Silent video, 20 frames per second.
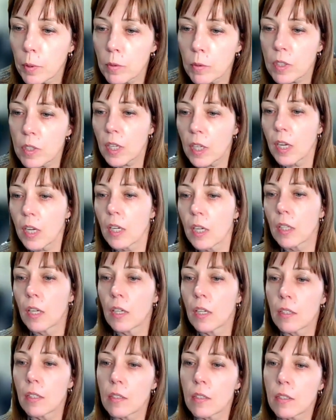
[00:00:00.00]
saying
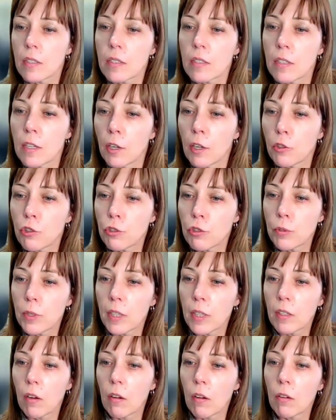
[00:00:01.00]
that it's not true
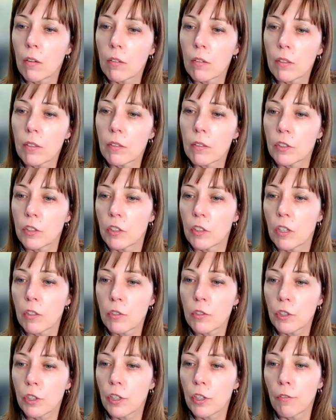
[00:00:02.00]
that all
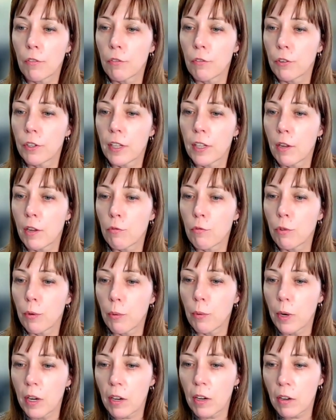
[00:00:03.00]
adults are covered
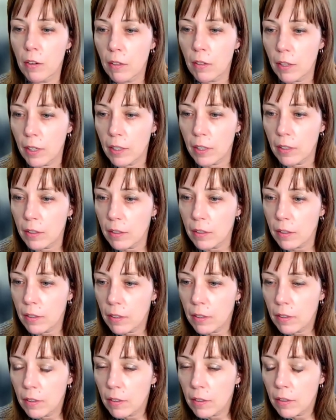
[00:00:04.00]
everywhere. Like
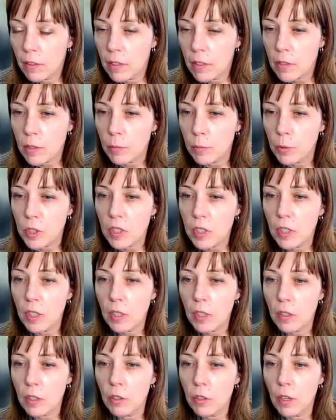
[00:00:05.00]
someone saying
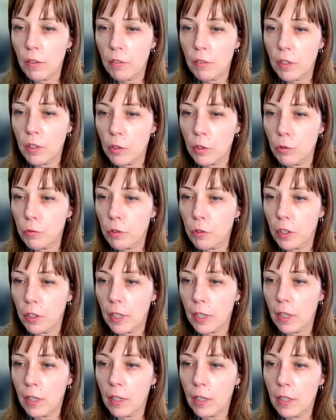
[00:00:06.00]
in, I think,
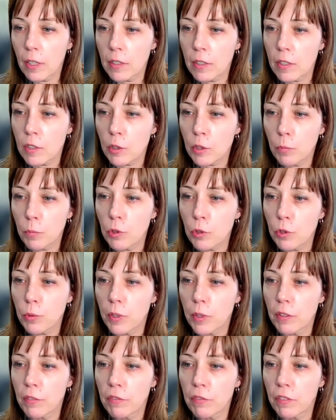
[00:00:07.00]
Newfoundland, it's up to
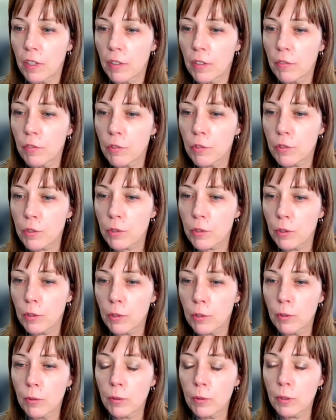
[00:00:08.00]
25 years
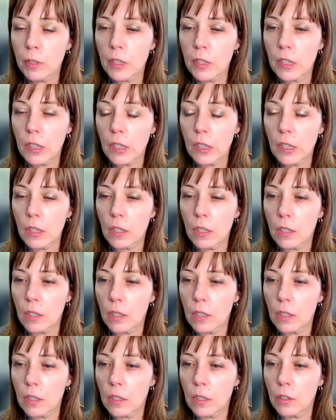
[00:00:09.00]
old.
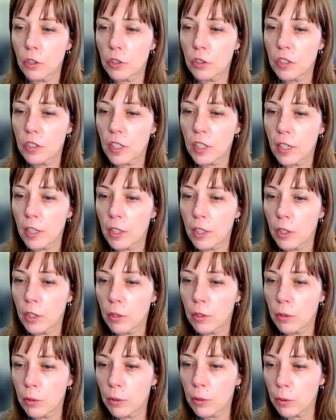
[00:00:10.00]
And in
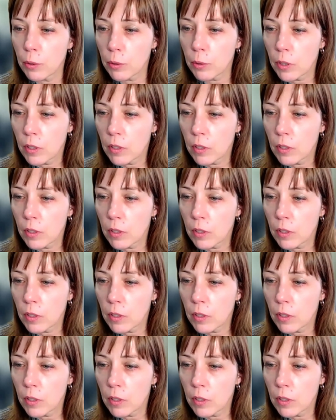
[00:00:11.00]
Ontario,